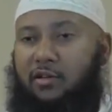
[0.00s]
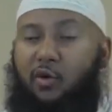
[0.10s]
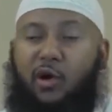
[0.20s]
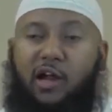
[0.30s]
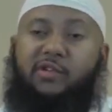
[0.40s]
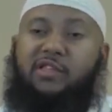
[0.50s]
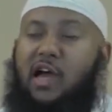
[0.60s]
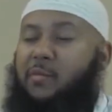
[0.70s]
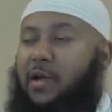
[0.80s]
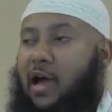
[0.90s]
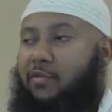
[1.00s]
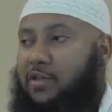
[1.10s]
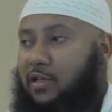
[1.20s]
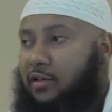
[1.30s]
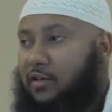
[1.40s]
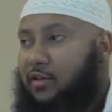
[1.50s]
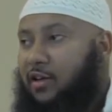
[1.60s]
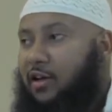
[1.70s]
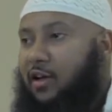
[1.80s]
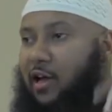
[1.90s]
or whatever's coming after
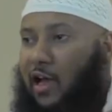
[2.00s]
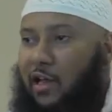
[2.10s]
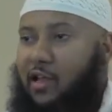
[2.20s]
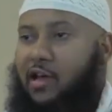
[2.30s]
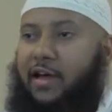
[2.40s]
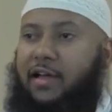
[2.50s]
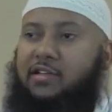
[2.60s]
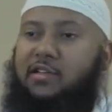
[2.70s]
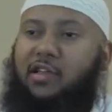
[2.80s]
and hear that